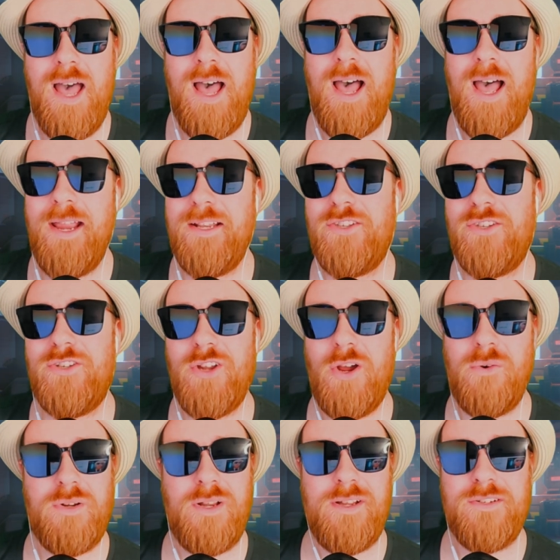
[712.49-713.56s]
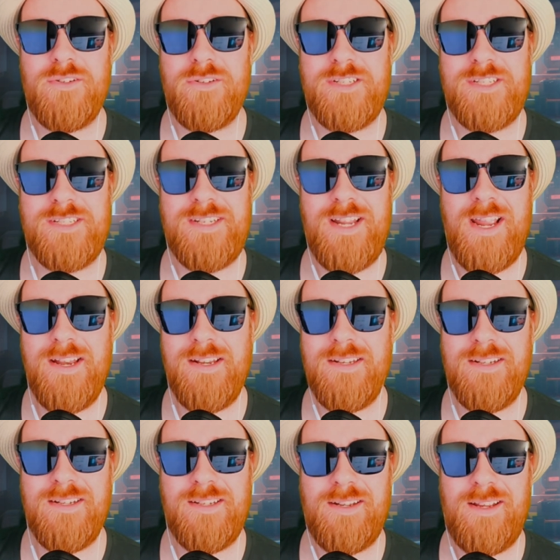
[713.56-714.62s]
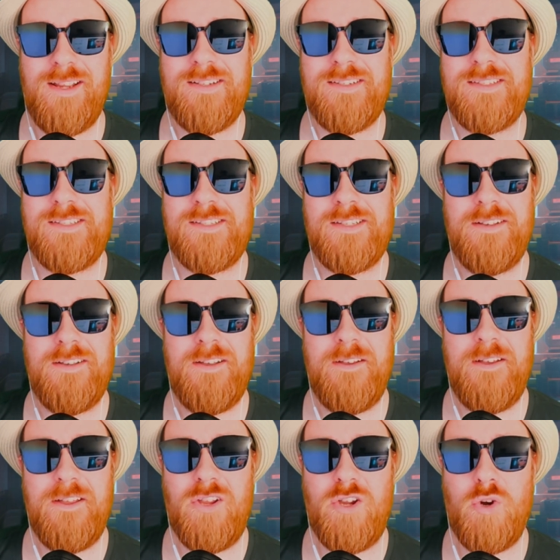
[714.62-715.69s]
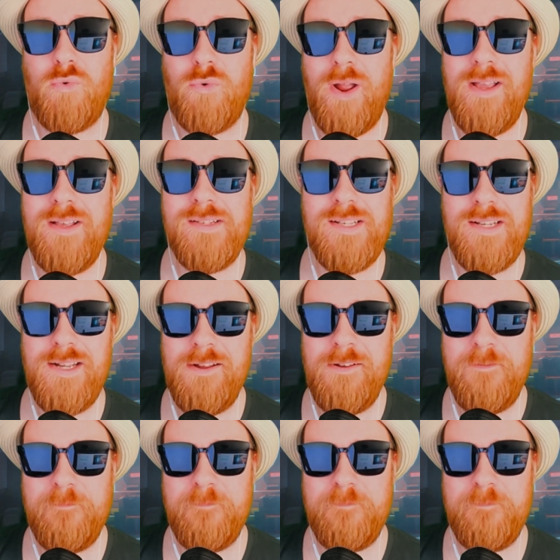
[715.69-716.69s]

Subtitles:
I don't understand it. It's crazy.